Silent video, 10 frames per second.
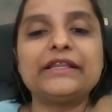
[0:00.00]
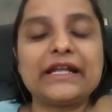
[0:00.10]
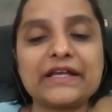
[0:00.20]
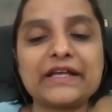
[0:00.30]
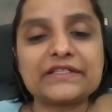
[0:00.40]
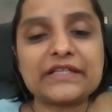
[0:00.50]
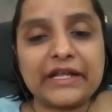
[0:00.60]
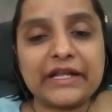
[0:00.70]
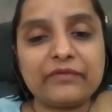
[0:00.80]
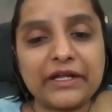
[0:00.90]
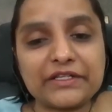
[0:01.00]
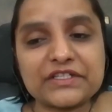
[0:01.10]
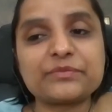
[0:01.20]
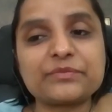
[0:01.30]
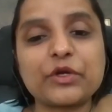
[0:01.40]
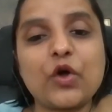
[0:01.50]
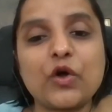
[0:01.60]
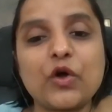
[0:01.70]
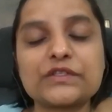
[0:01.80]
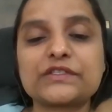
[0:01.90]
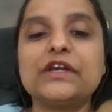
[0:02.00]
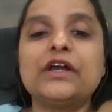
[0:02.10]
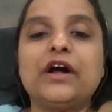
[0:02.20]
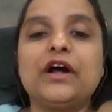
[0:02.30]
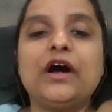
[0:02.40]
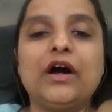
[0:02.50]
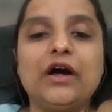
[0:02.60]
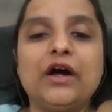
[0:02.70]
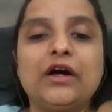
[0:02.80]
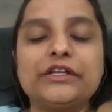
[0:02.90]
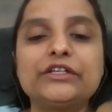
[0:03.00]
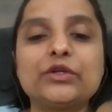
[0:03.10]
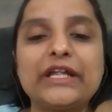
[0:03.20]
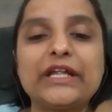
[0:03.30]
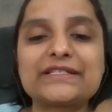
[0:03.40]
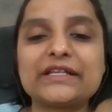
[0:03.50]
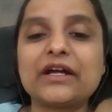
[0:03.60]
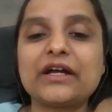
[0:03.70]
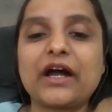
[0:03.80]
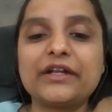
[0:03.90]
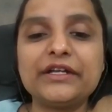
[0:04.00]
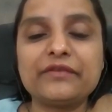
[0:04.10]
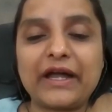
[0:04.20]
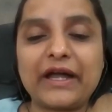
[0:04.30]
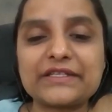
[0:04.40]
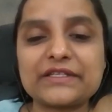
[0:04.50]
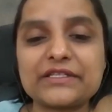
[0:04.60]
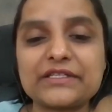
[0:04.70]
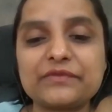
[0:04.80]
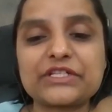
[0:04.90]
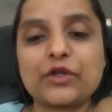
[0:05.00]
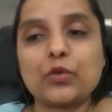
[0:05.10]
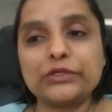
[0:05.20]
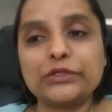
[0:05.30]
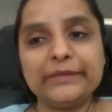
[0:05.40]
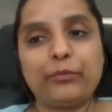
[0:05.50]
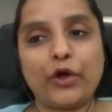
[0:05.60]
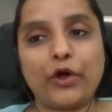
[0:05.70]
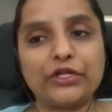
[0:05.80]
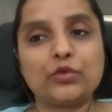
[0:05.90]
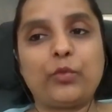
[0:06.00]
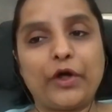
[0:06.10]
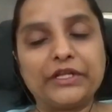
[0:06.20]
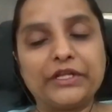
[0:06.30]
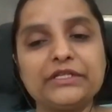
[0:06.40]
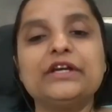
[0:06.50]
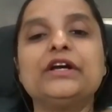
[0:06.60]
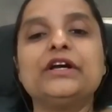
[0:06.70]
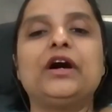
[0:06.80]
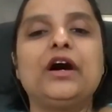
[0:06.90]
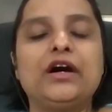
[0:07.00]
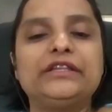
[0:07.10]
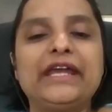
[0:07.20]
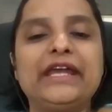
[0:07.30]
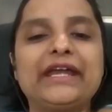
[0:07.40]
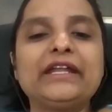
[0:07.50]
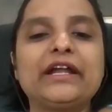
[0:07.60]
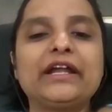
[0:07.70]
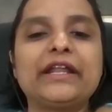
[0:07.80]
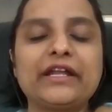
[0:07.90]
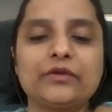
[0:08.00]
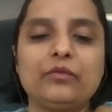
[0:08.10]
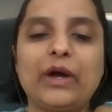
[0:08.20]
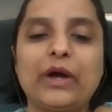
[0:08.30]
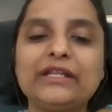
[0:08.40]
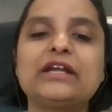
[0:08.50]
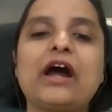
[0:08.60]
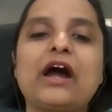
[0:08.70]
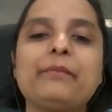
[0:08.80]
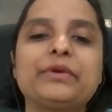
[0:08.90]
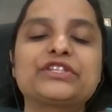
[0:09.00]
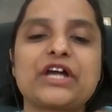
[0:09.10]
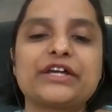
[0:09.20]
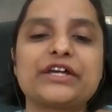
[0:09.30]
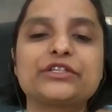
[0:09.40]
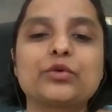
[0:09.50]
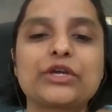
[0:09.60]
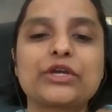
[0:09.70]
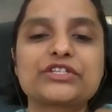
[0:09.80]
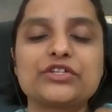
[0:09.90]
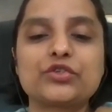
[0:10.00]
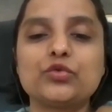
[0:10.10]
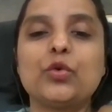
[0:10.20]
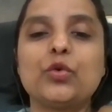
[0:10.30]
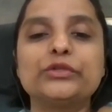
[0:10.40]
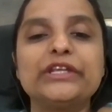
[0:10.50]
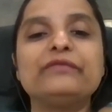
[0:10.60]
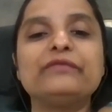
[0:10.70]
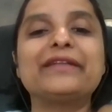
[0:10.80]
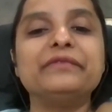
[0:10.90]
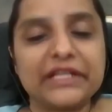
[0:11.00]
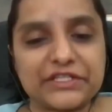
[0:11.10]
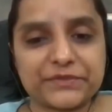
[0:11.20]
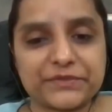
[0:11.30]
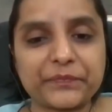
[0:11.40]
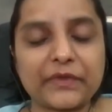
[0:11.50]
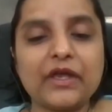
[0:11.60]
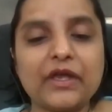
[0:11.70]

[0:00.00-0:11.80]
And that has its advantages because, let's say the current devices which are only point-to-point, they can connect 1 gram panchayat location to only 1 village.